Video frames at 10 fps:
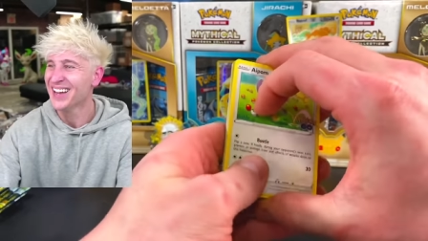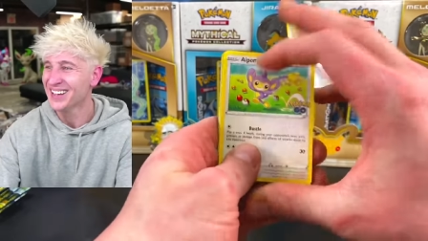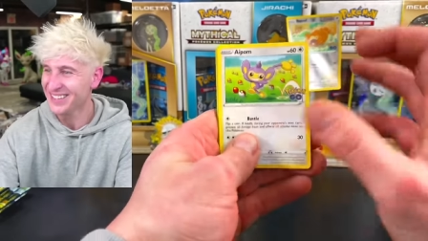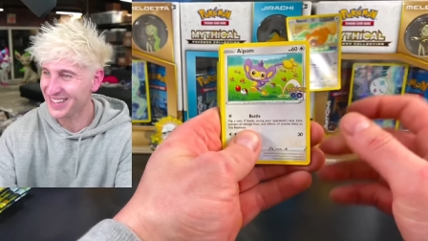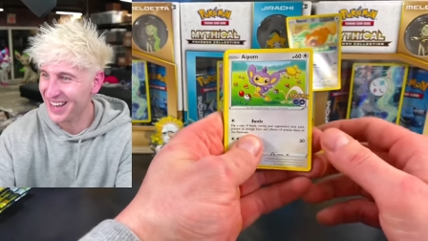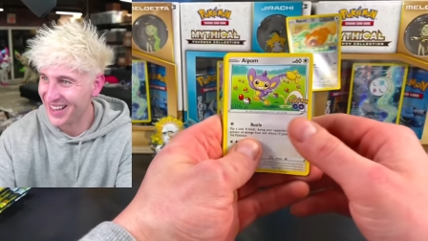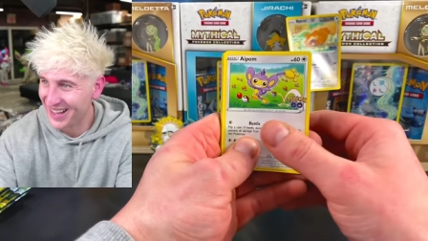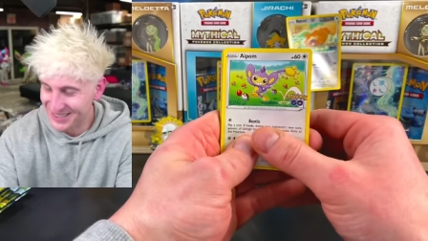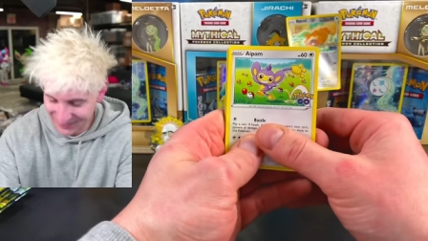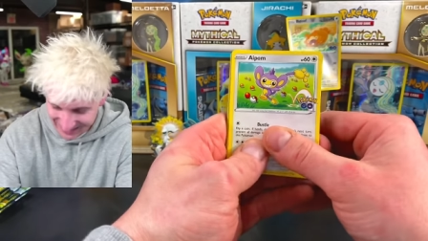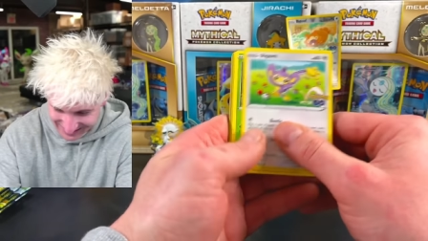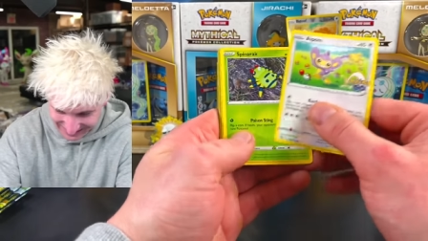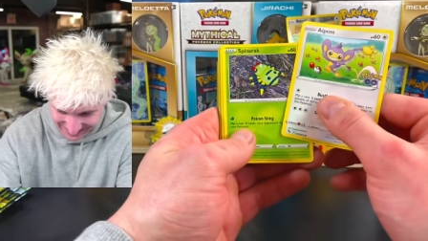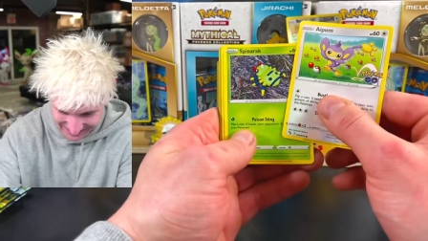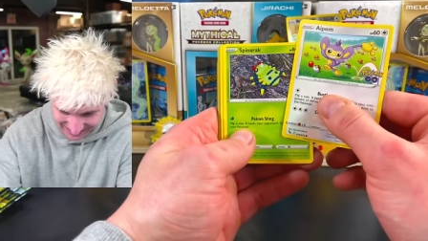yeah, that's why this
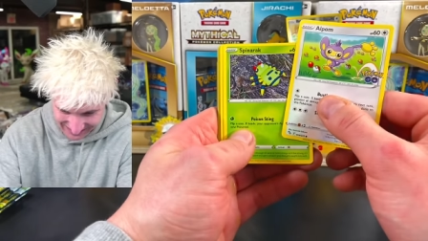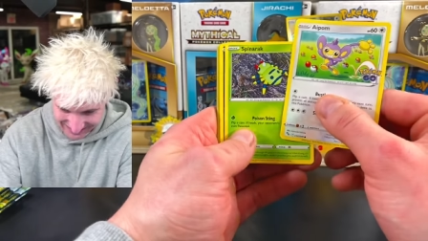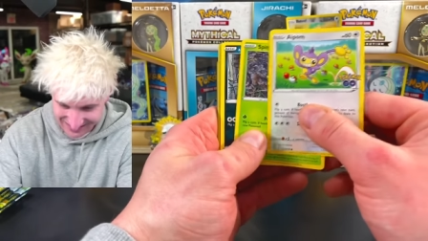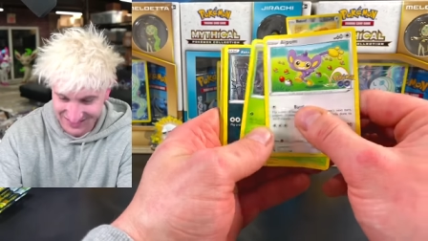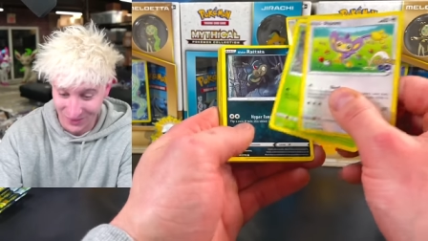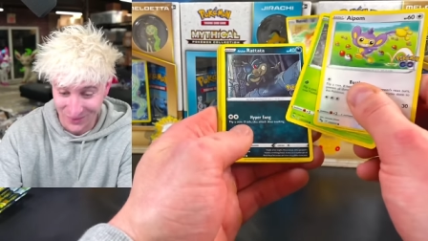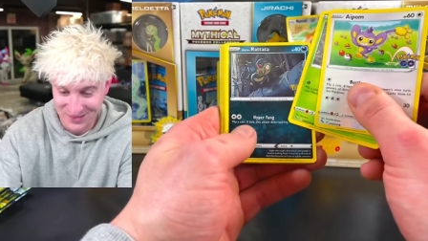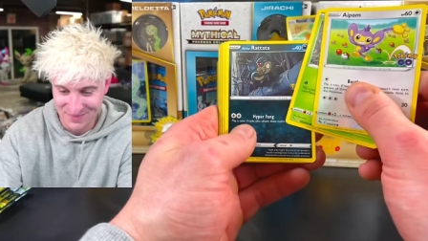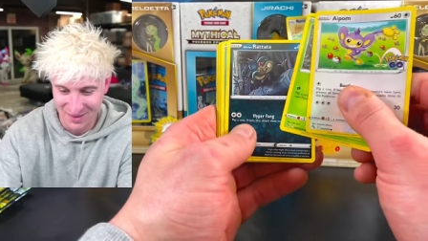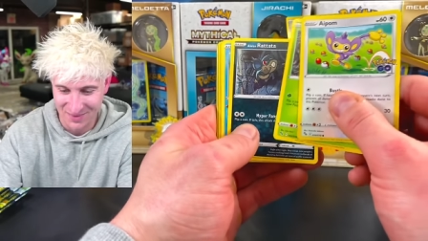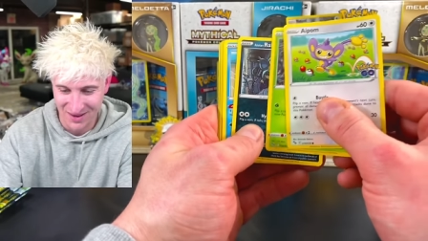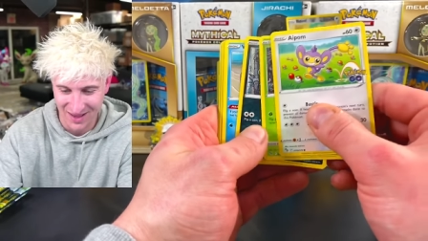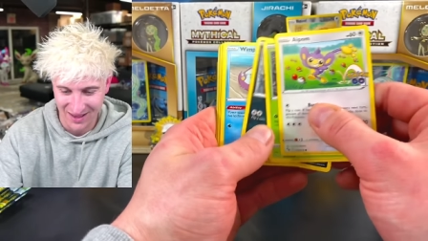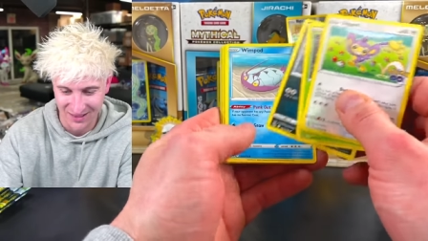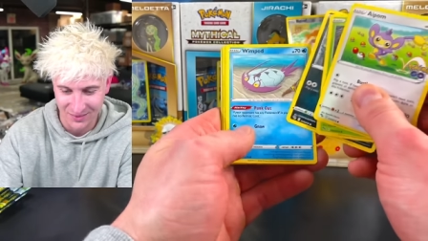set sucks, because it's always Melmetal
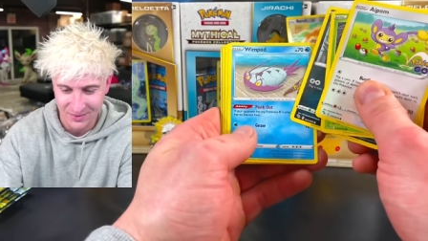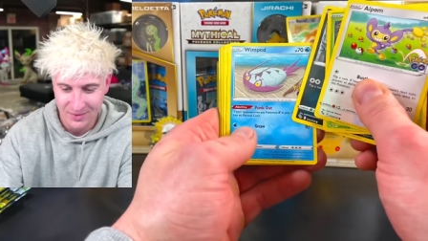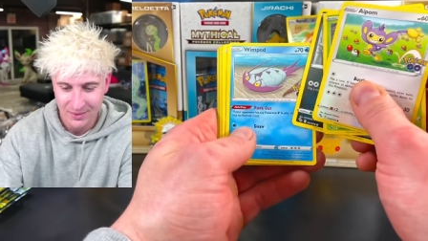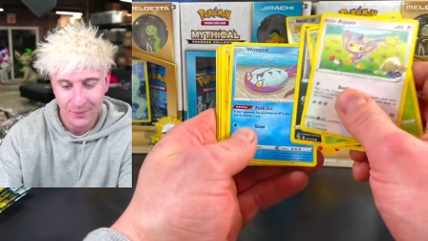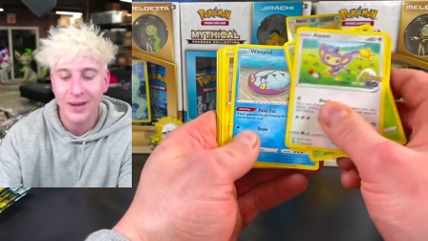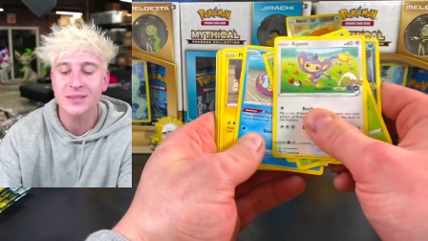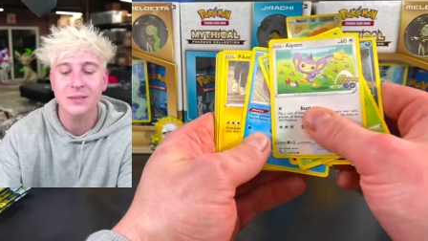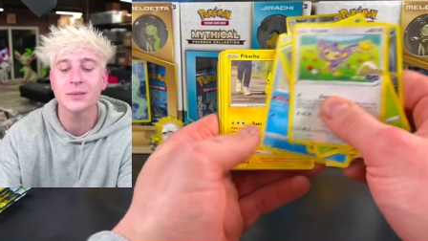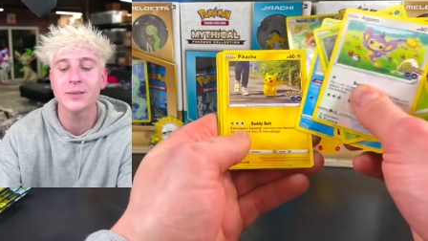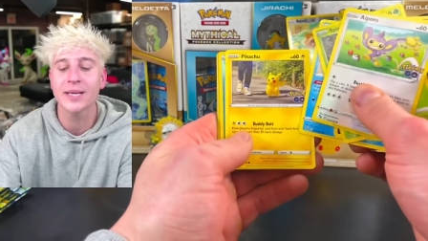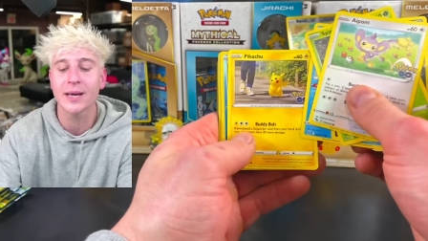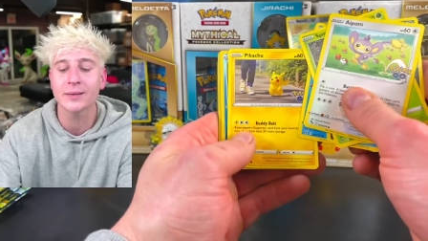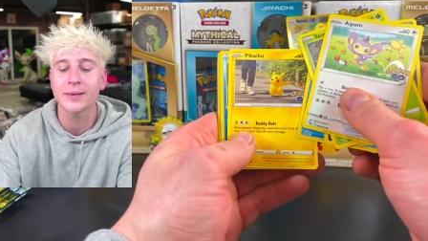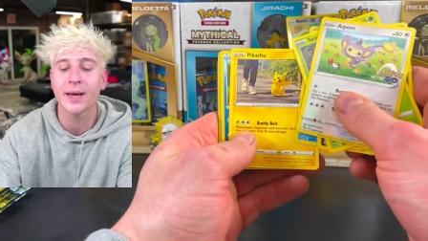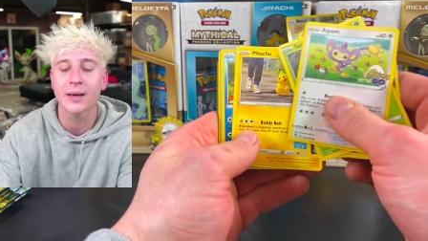Hollow. Well, he's going to do it again. Do
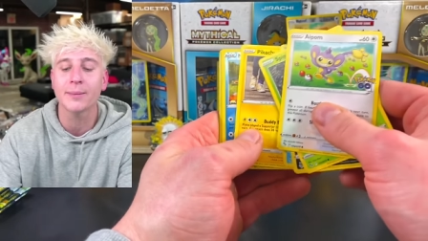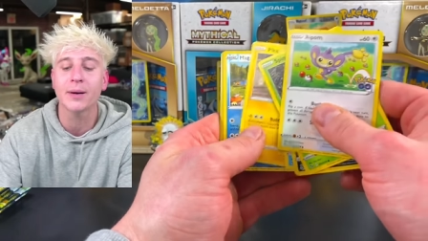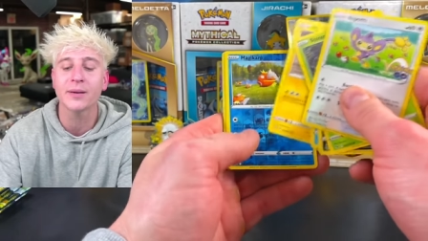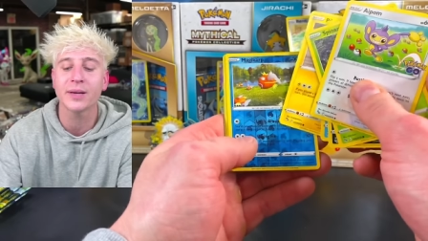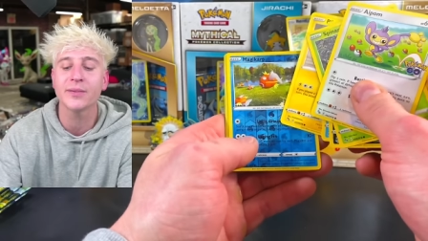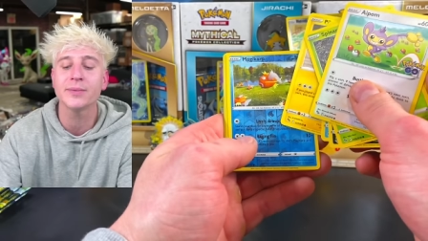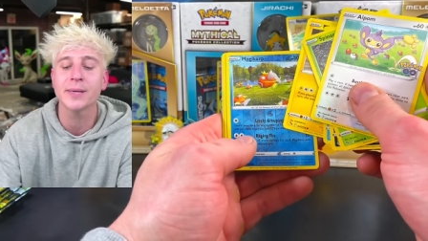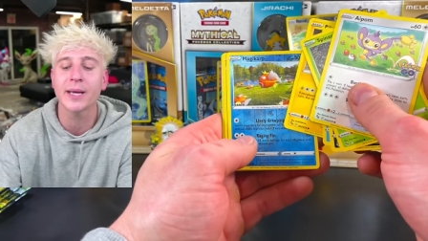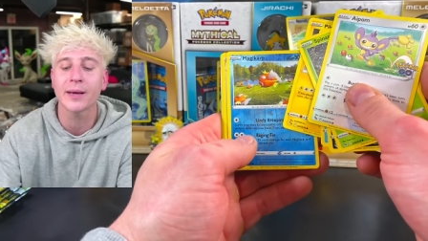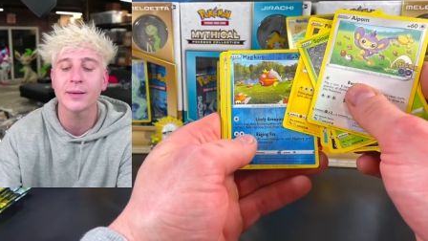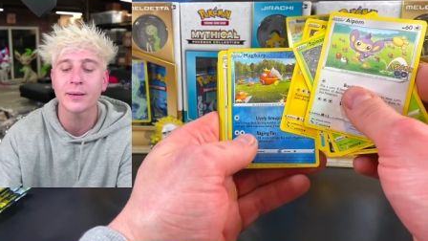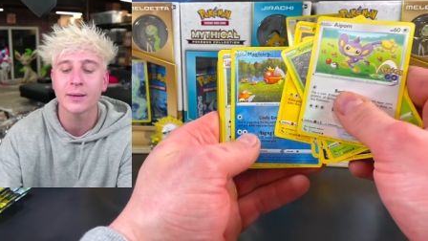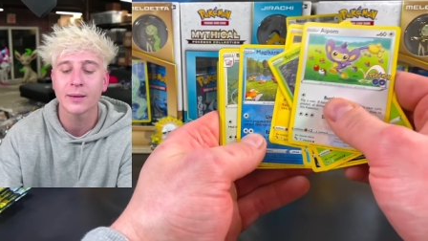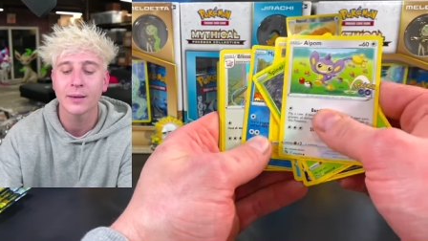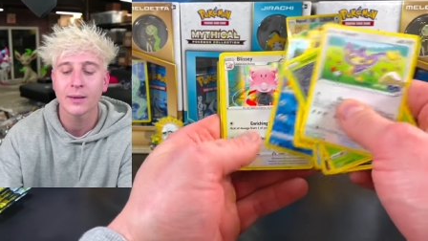it again. Come on, give it to me again.
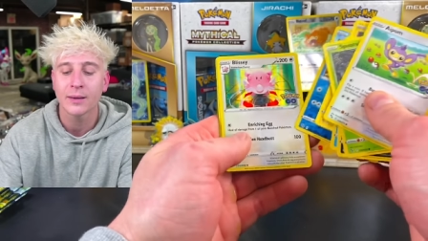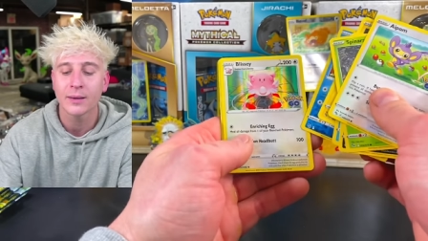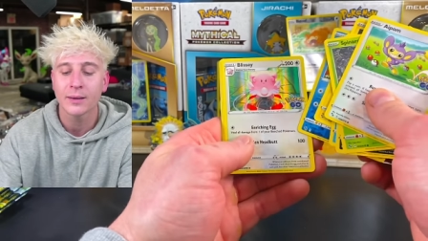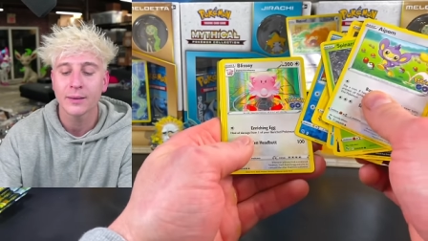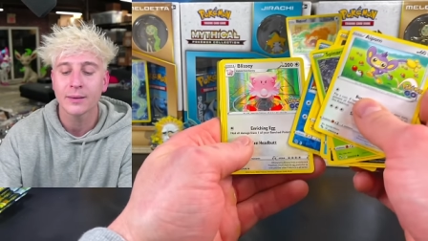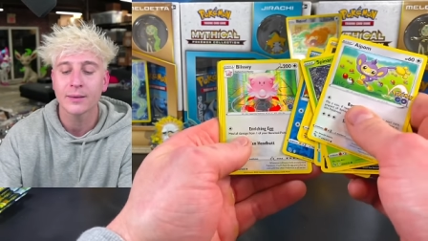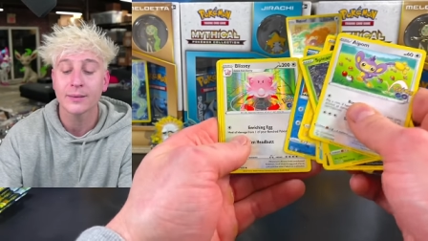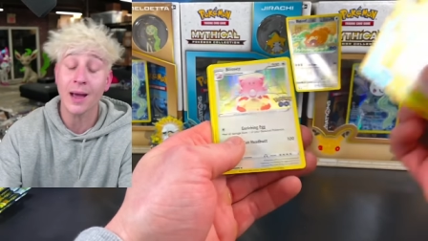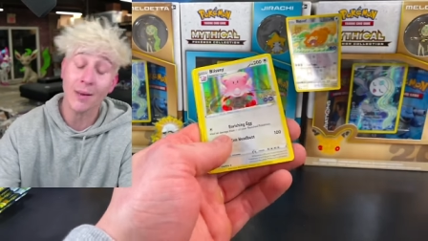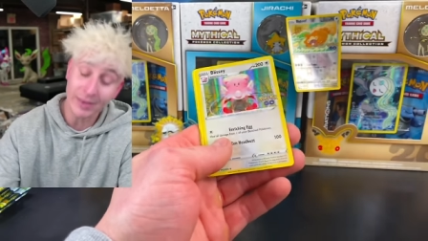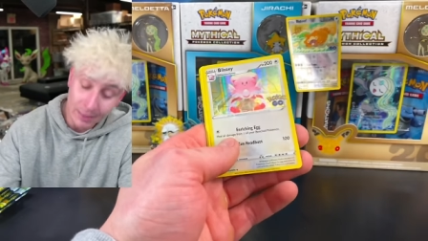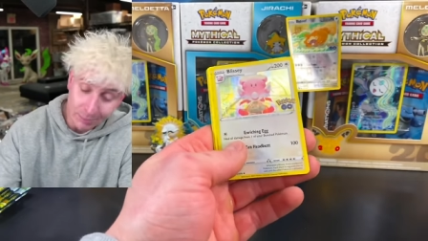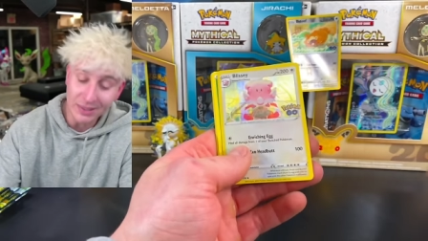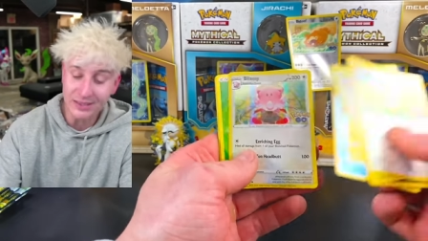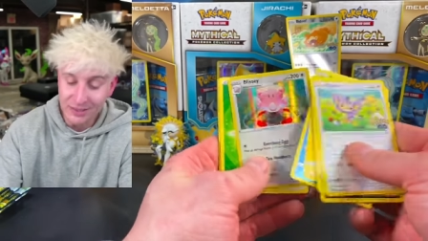Now we got
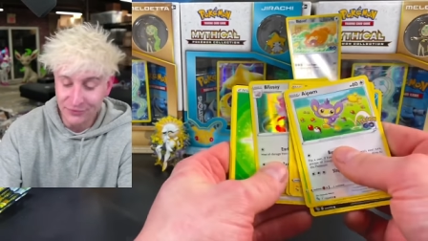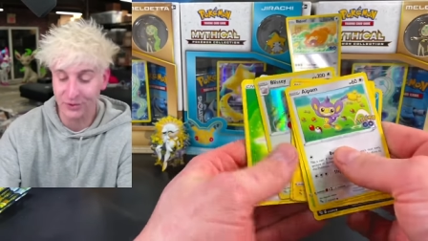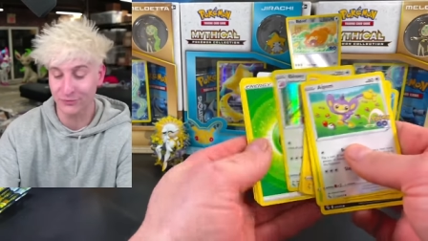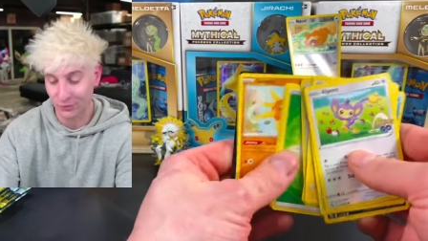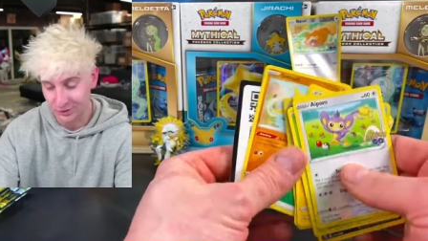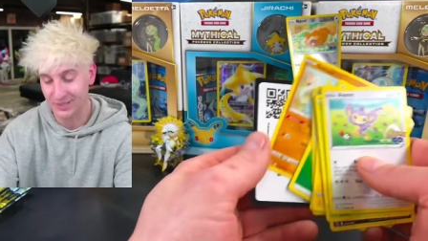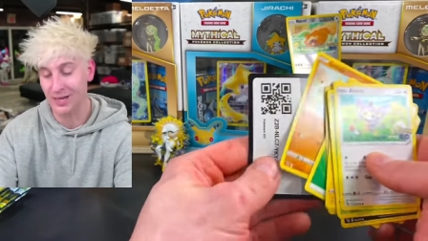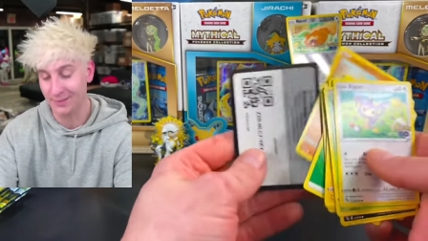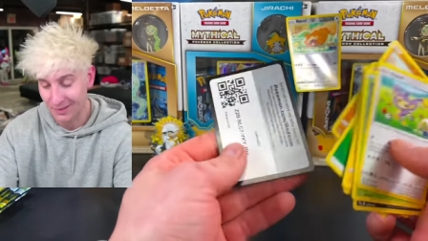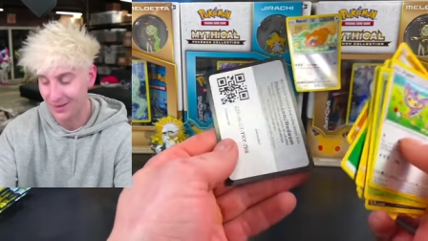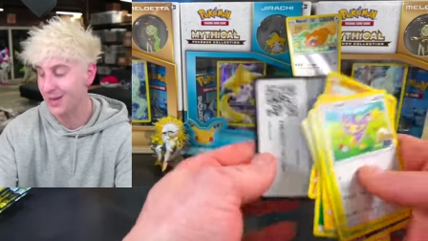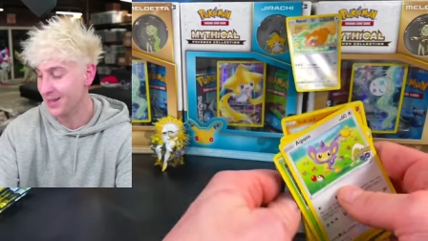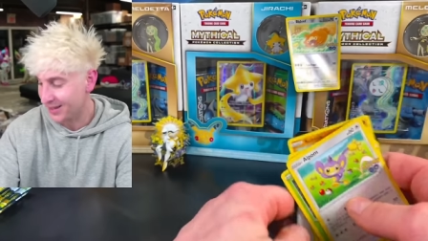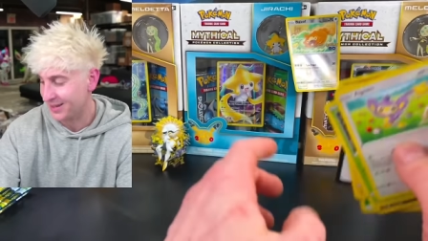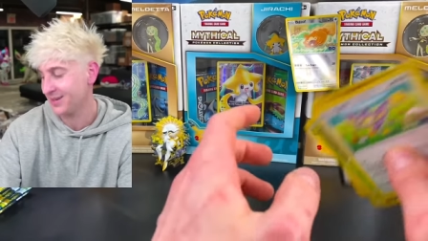Blissey for the first time. All
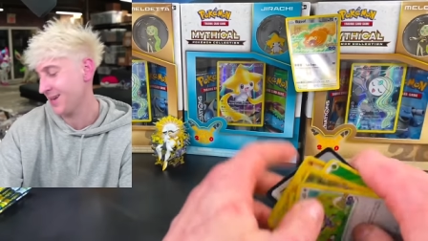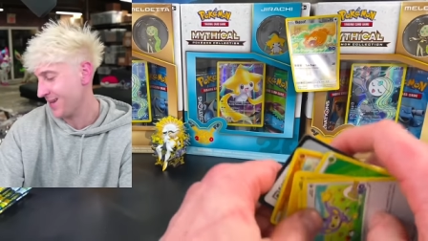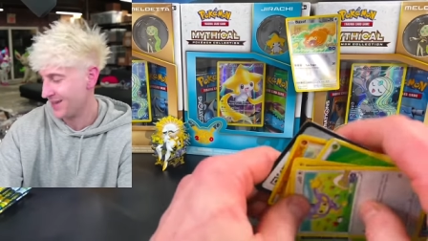right, yeah.